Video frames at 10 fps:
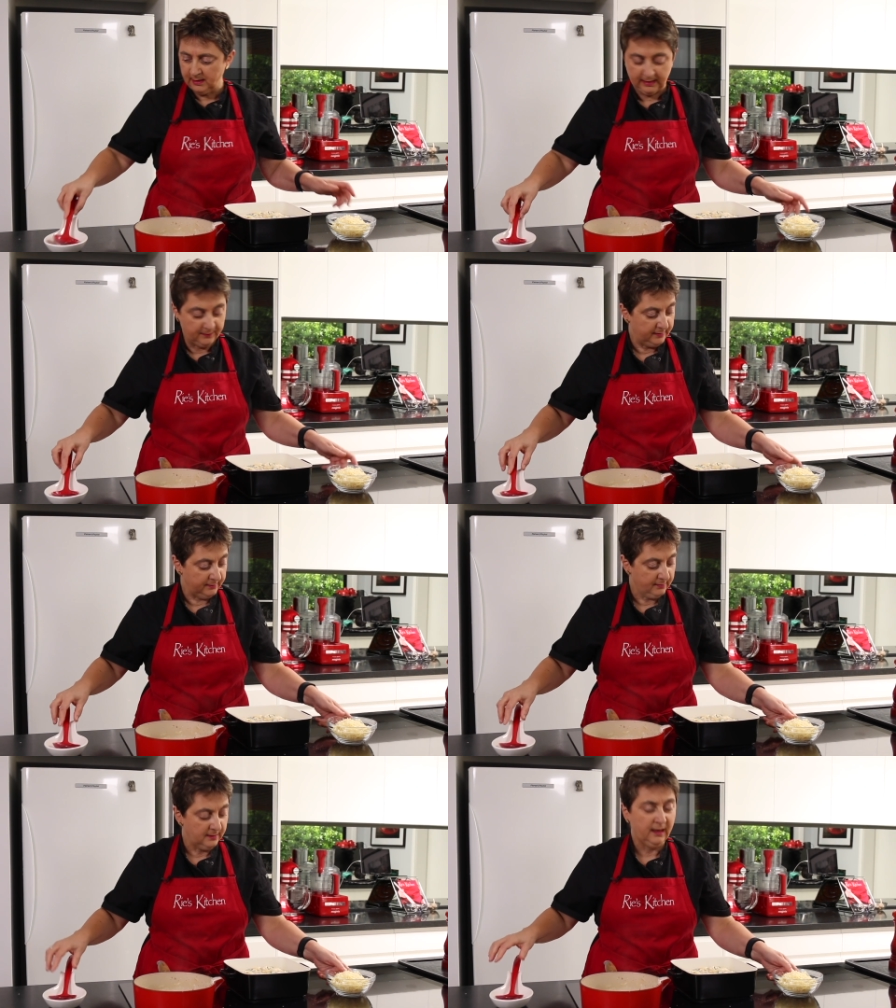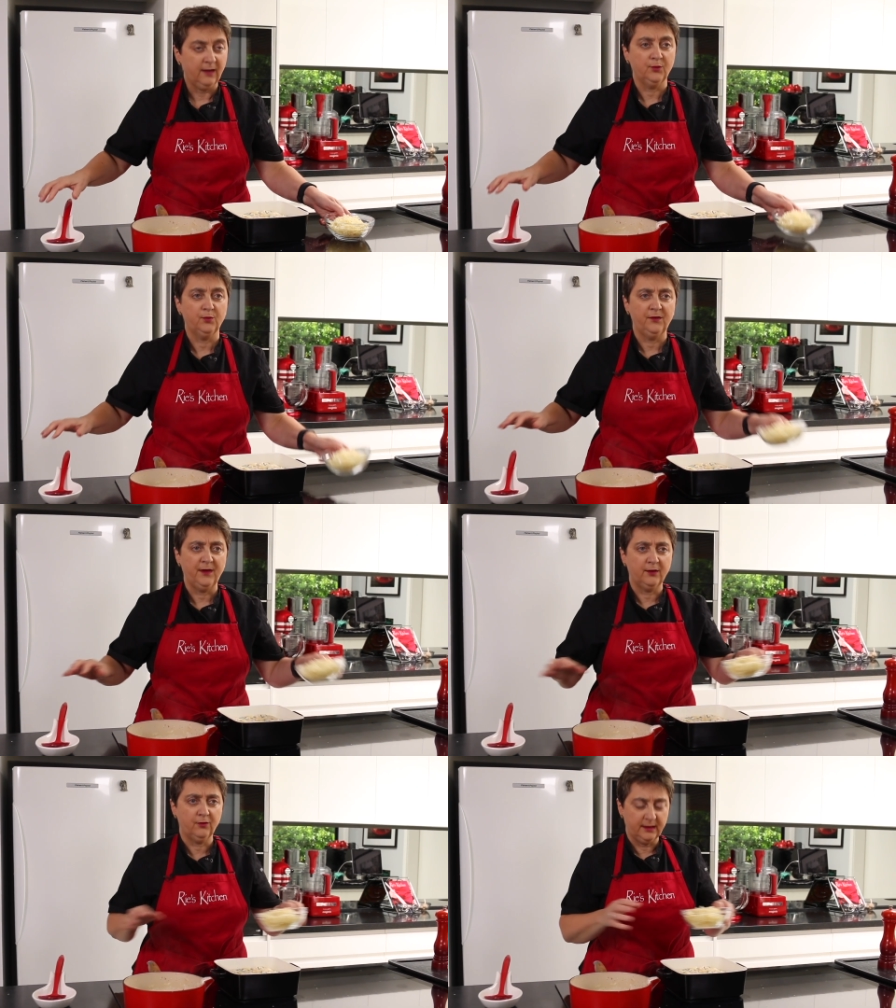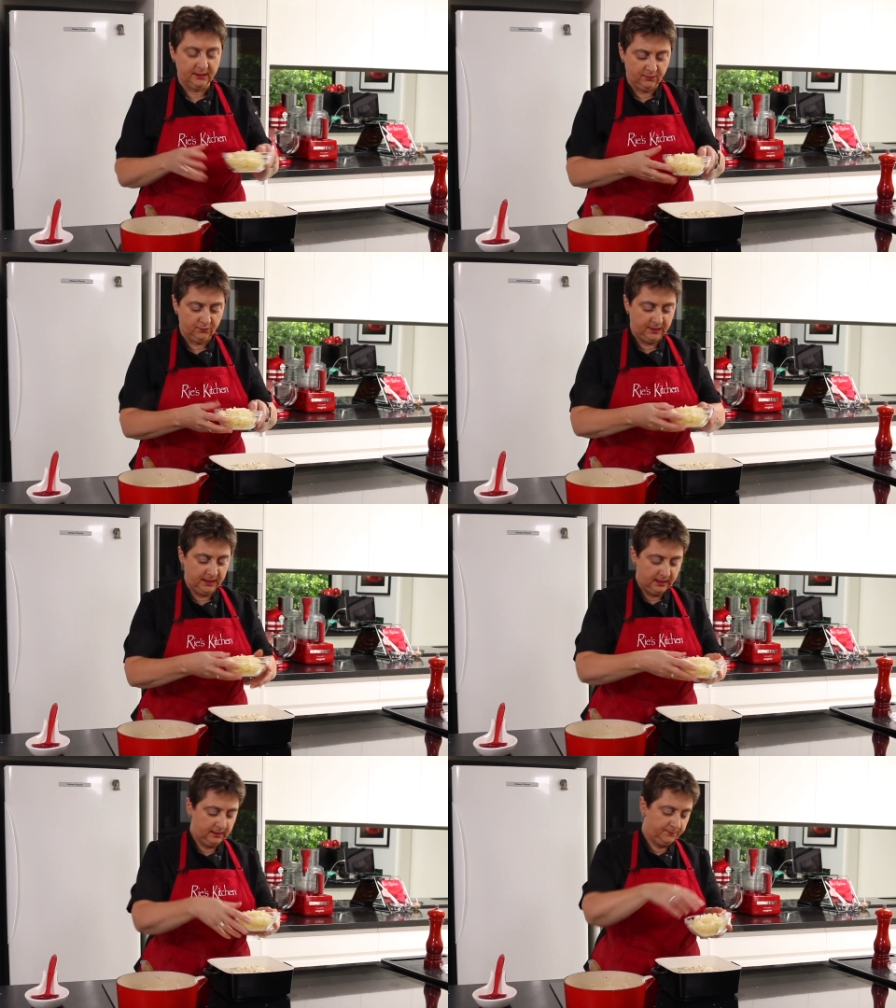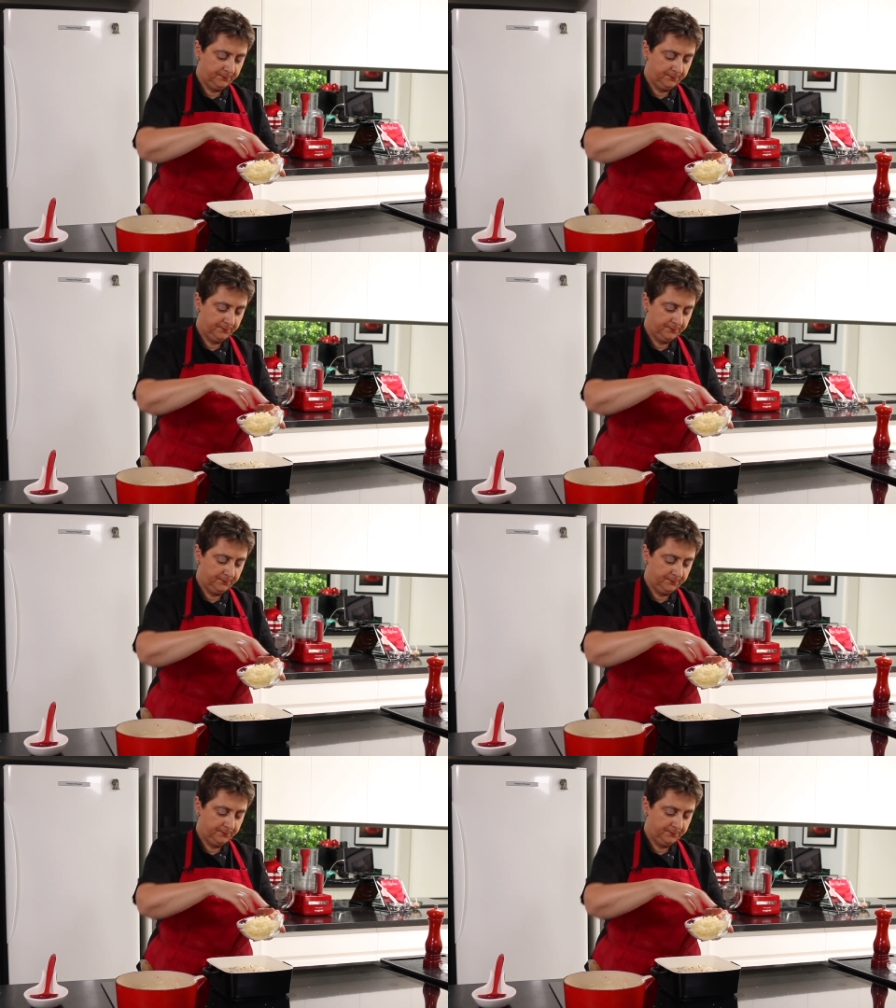and then cover with our grated Gruyere.